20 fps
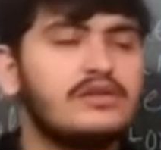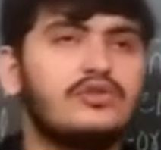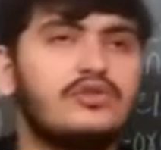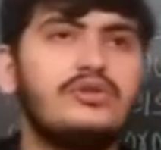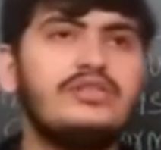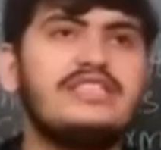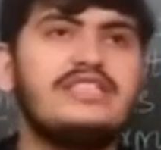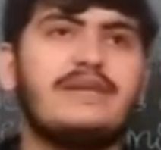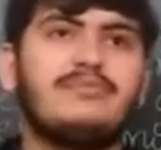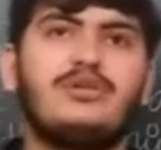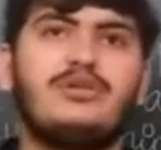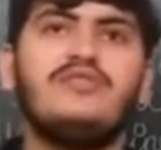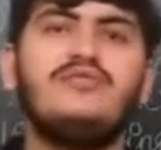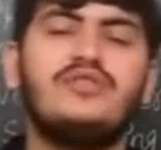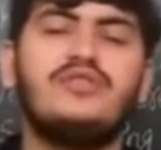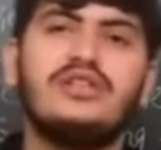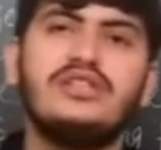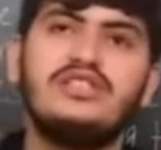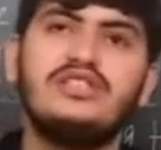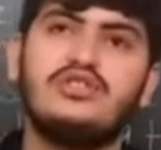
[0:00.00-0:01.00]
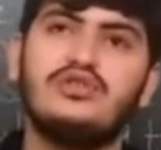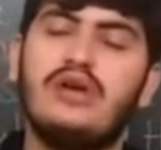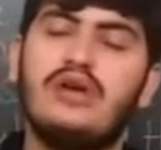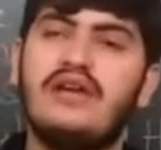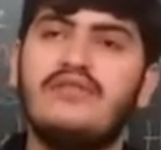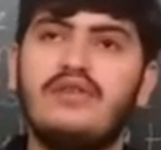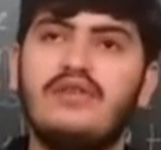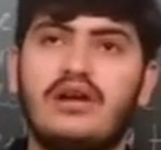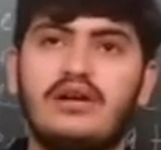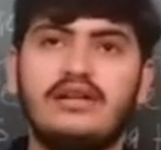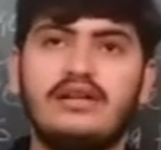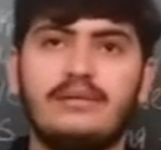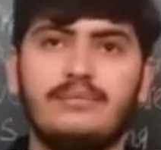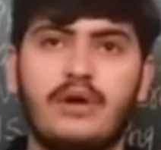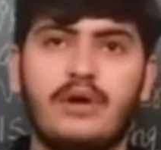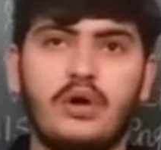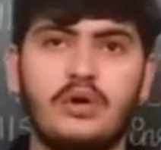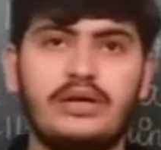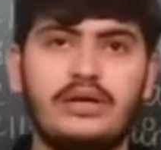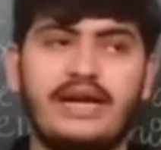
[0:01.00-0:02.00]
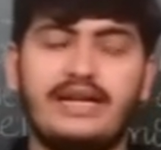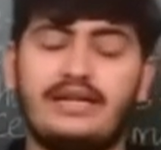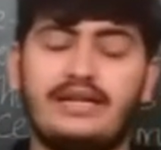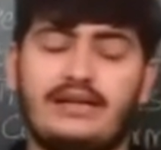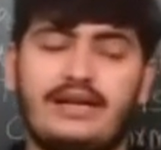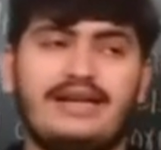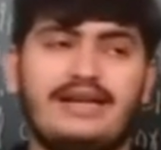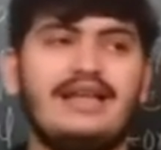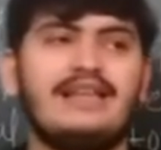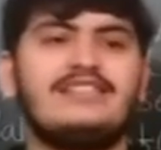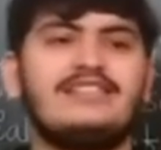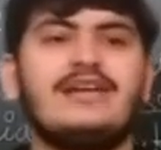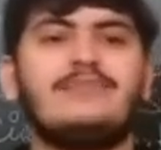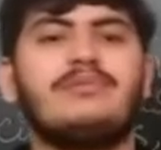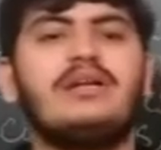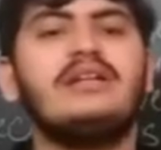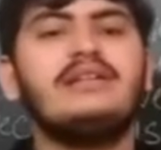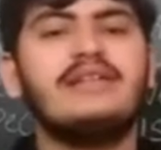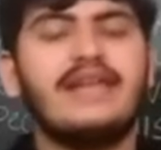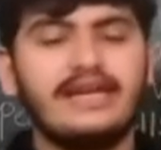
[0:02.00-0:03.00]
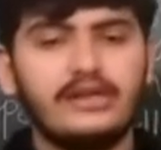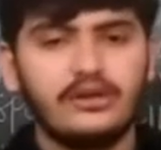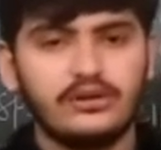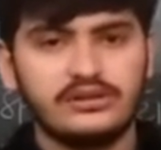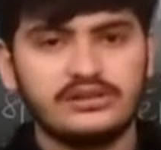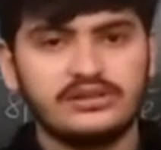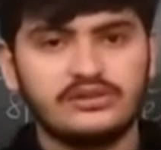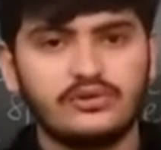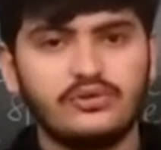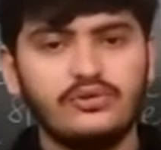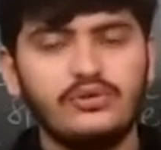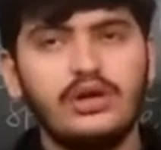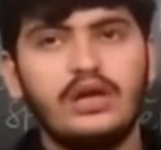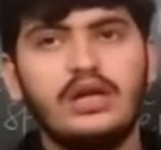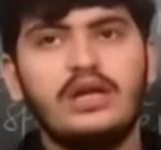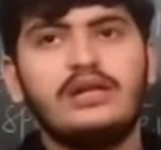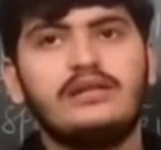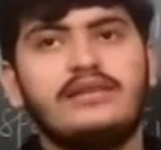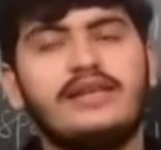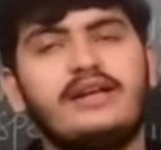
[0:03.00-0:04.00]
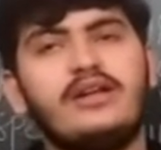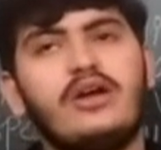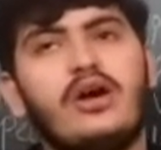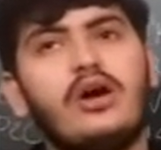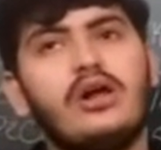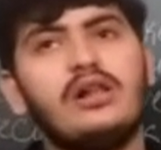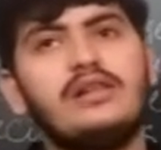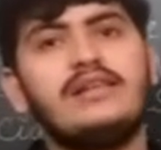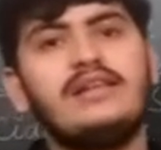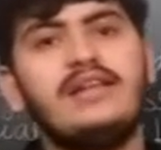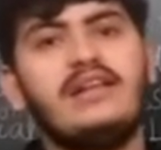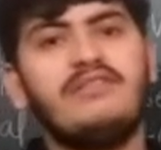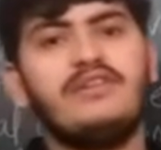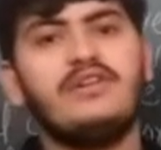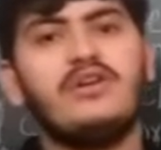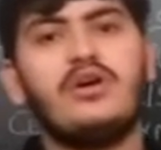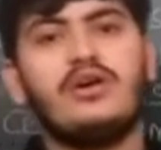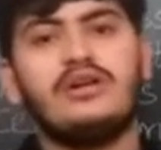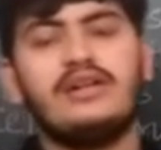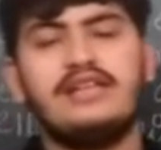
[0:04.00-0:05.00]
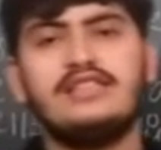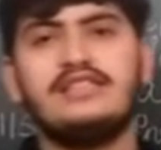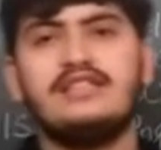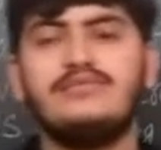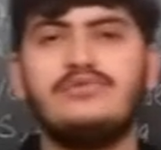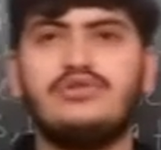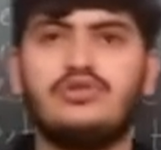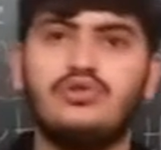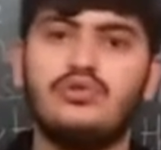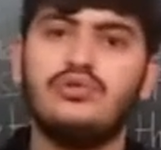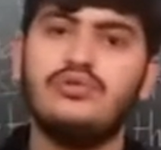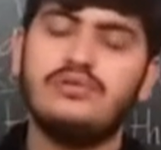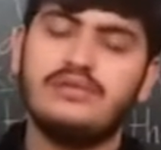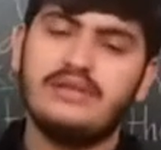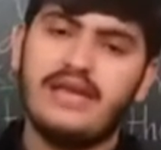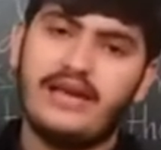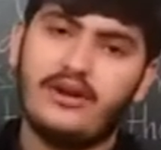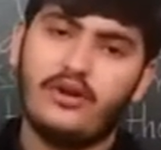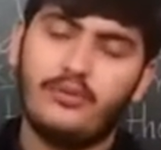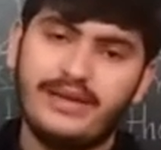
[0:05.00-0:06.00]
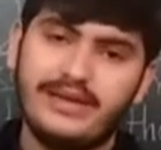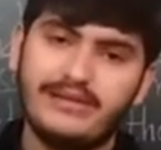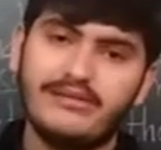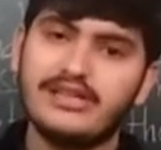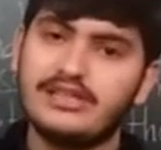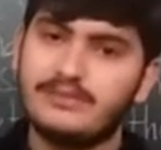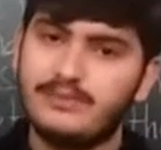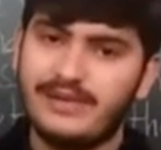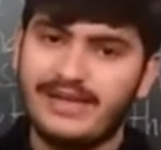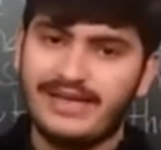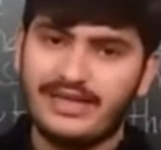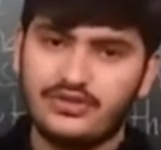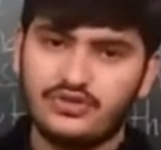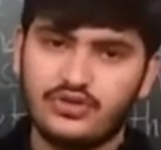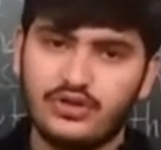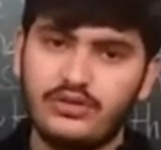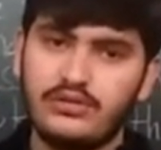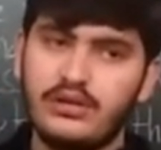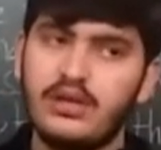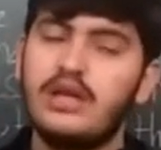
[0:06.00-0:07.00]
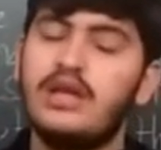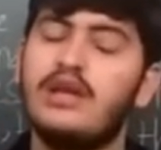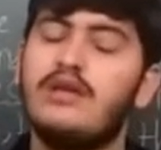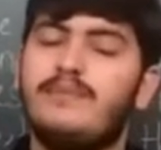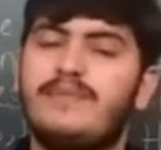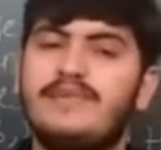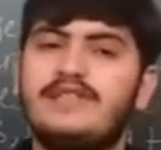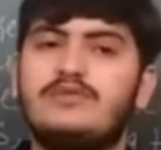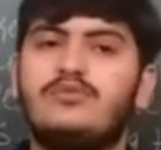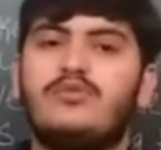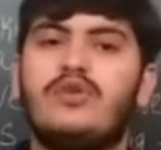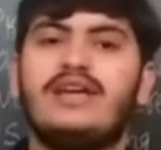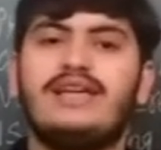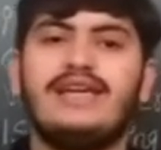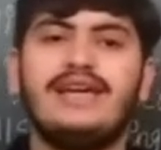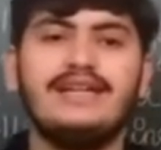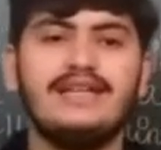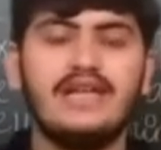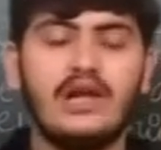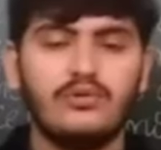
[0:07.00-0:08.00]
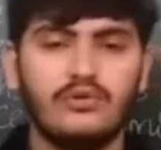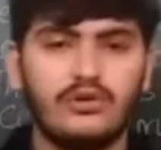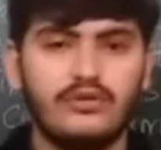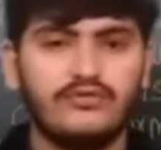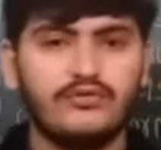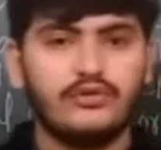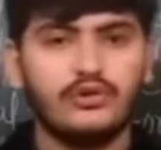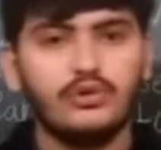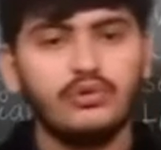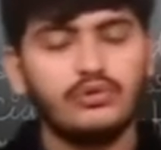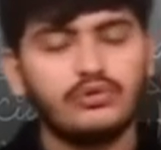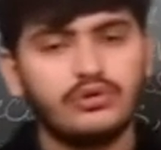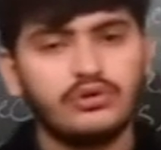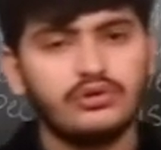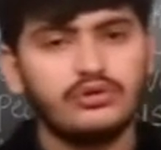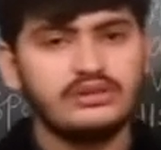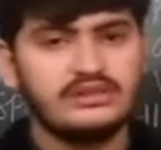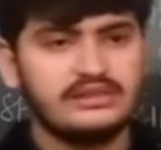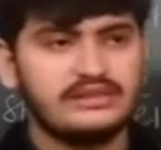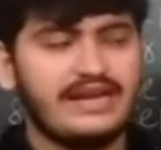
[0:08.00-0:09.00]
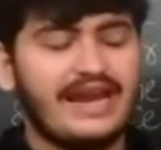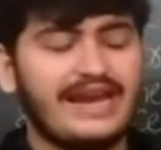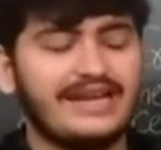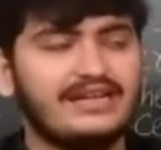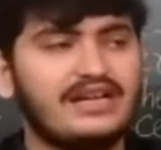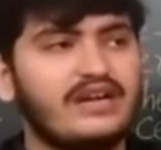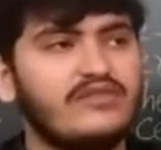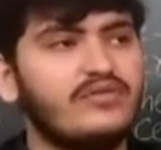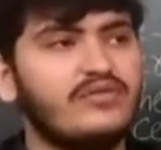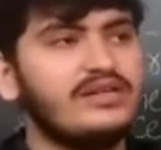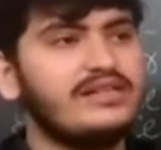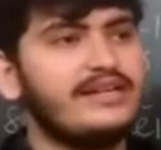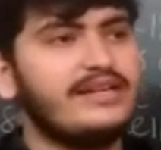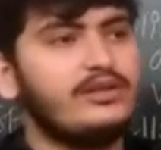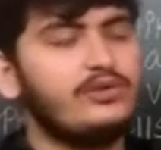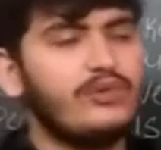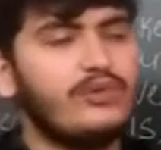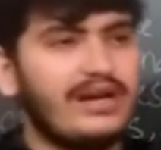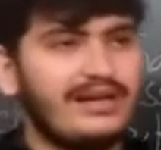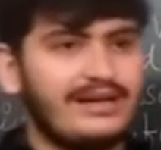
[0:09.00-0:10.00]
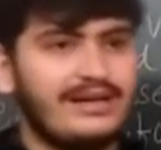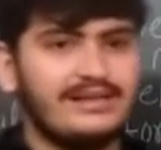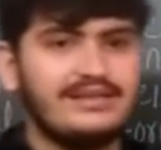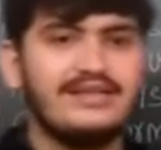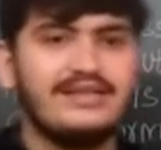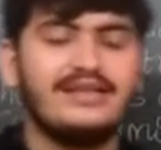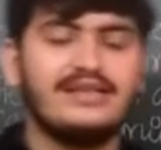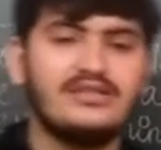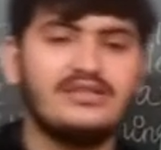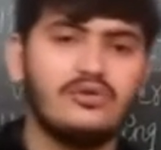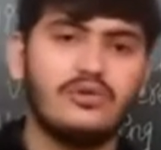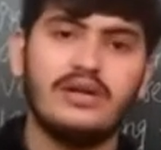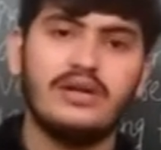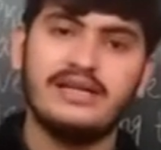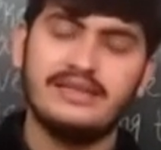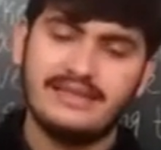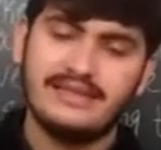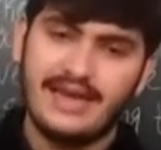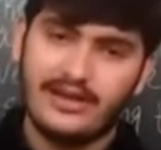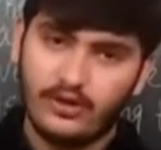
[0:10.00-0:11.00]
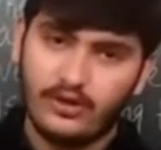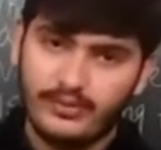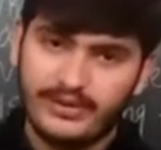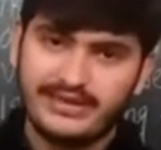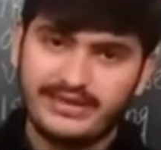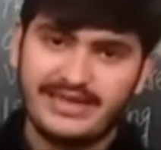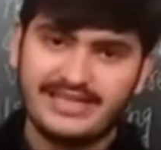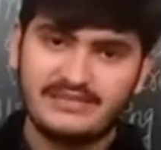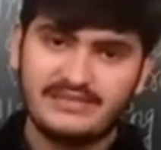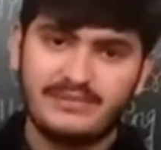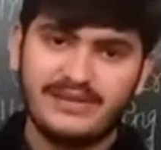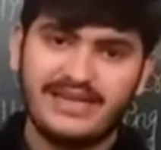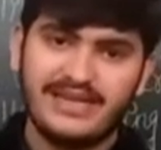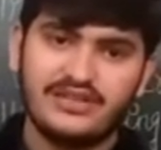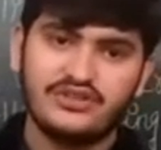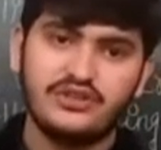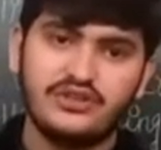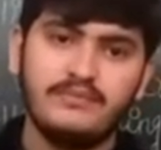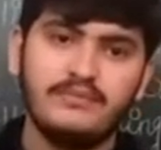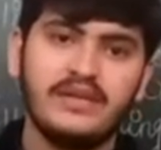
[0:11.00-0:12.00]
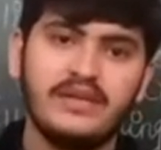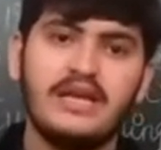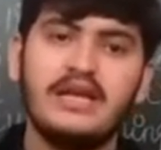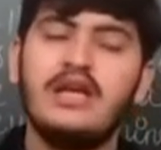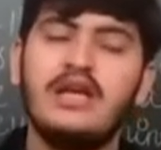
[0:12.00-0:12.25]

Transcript: So in chapter first you have learned about that. In chapter 10 also, that all the living organisms do aerobic respiration, means breaking down of glucose and convert into energy. It is known as aerobic respiration.